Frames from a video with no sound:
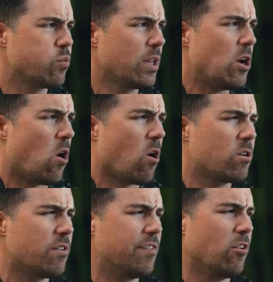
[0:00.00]
really
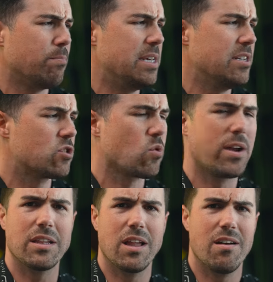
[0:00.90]
hard to feel peace, joy,
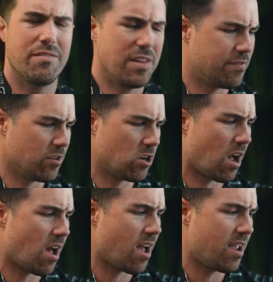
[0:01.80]
and love if you're
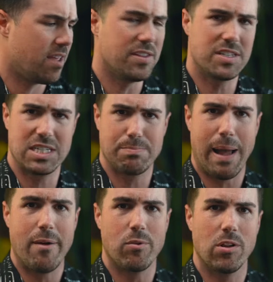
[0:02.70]
caught in this
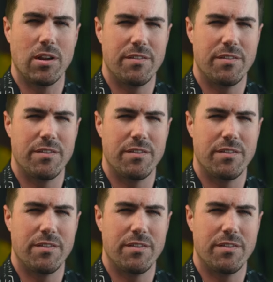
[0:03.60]
spiral